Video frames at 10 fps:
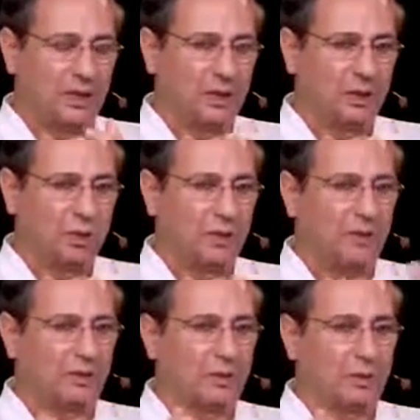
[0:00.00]
Well,
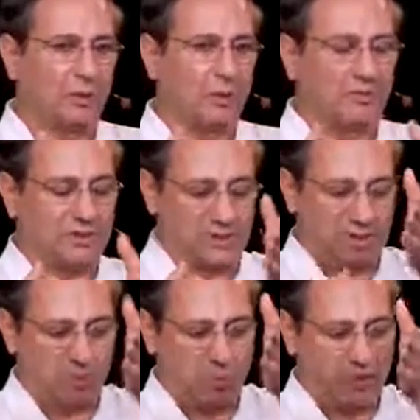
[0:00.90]

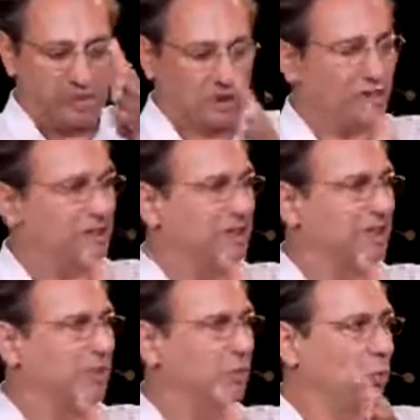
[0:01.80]
since we started
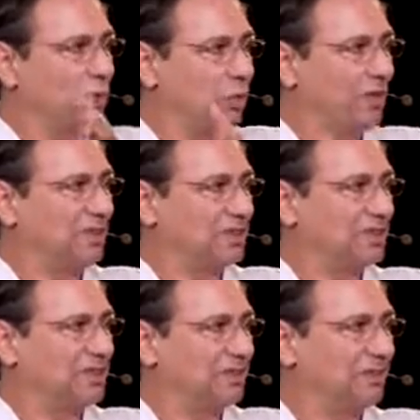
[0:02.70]
saying we want
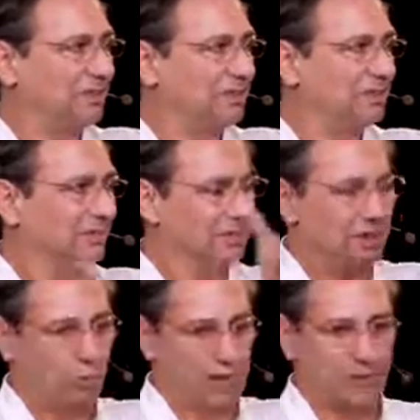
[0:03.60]
this, until
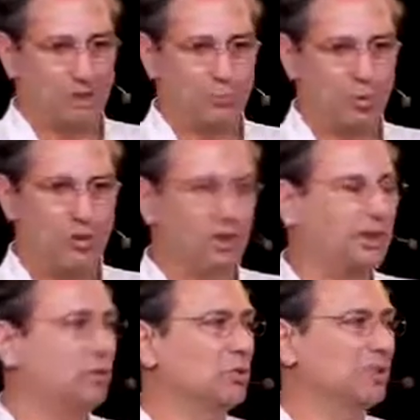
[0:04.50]
we had a product, it
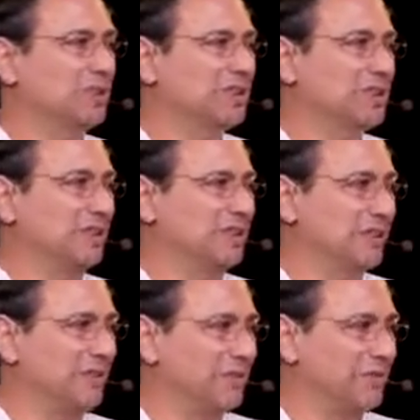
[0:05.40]
took us less than a
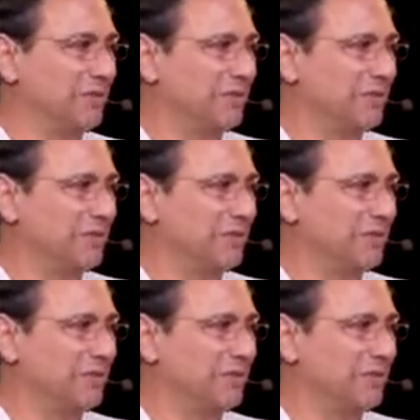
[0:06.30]
month.